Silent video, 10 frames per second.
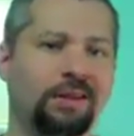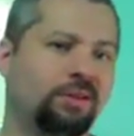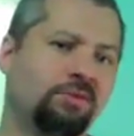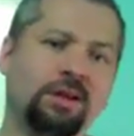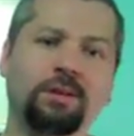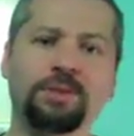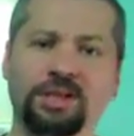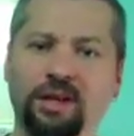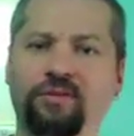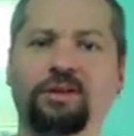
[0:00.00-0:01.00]
And don't get
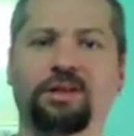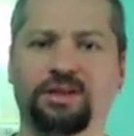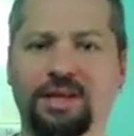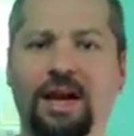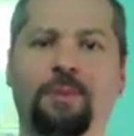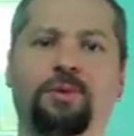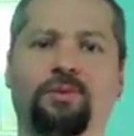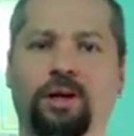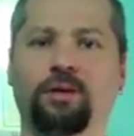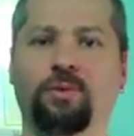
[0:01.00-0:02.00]
upset if it doesn't
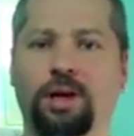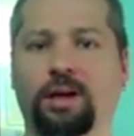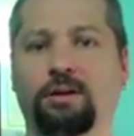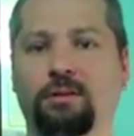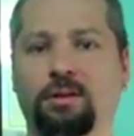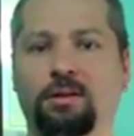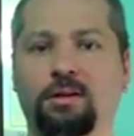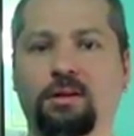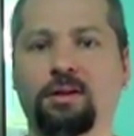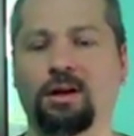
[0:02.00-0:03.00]
happen right away.
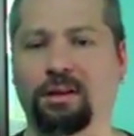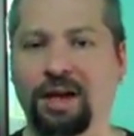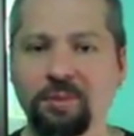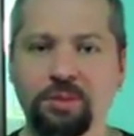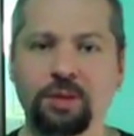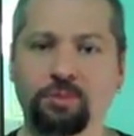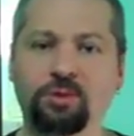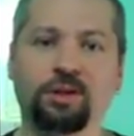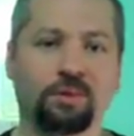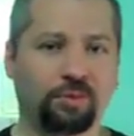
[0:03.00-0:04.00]
A lot of
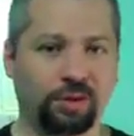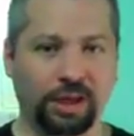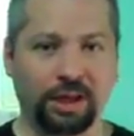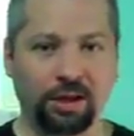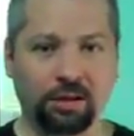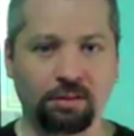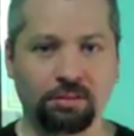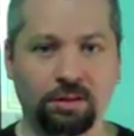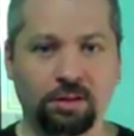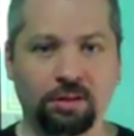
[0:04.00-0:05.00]
people complain
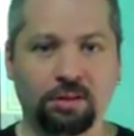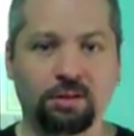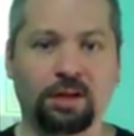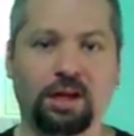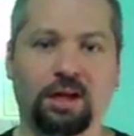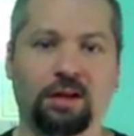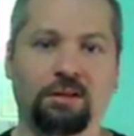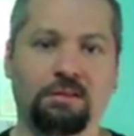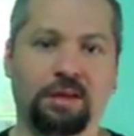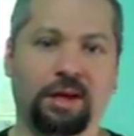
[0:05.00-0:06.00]

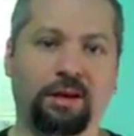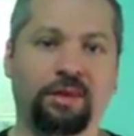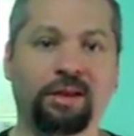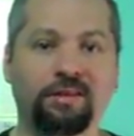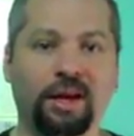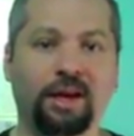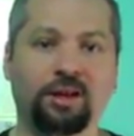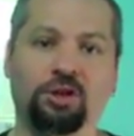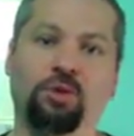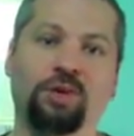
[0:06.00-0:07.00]
and they think
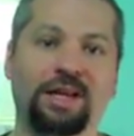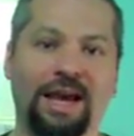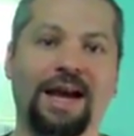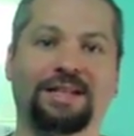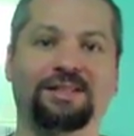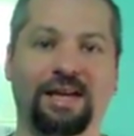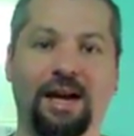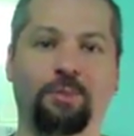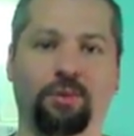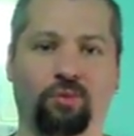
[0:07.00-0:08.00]
that, it has to
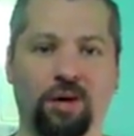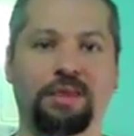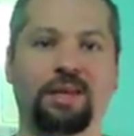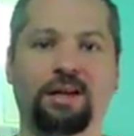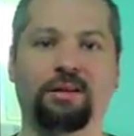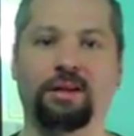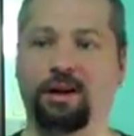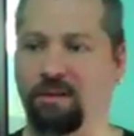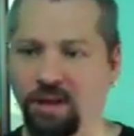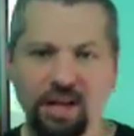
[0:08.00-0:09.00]
happen right then and
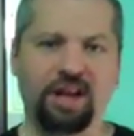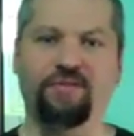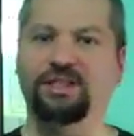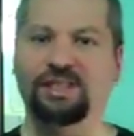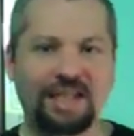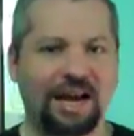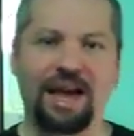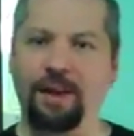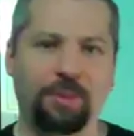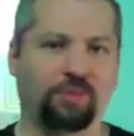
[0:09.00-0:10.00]
there. If it's not
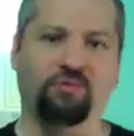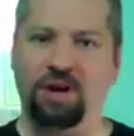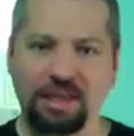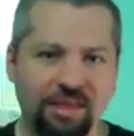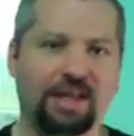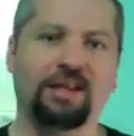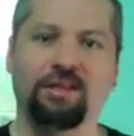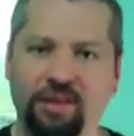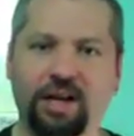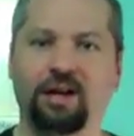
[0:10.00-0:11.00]
happening right then
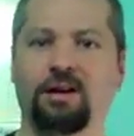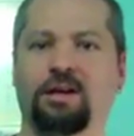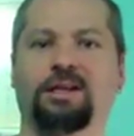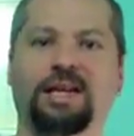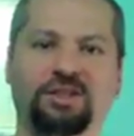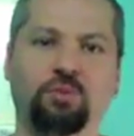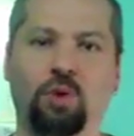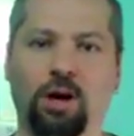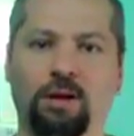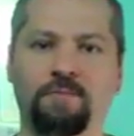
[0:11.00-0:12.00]
and there, guess
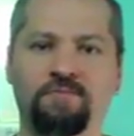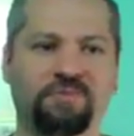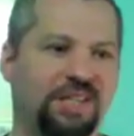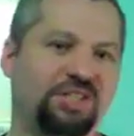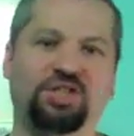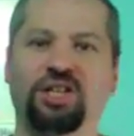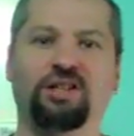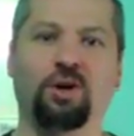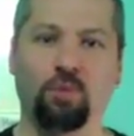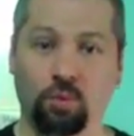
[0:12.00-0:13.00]
what? This
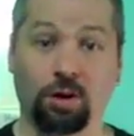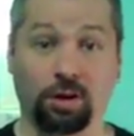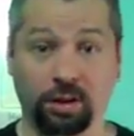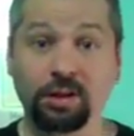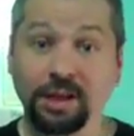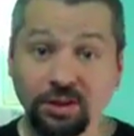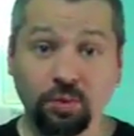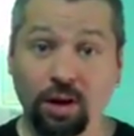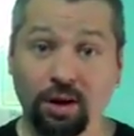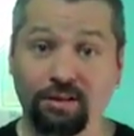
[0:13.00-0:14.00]
shit don't work.
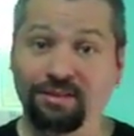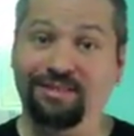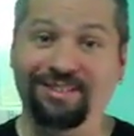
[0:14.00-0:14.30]
Guess what?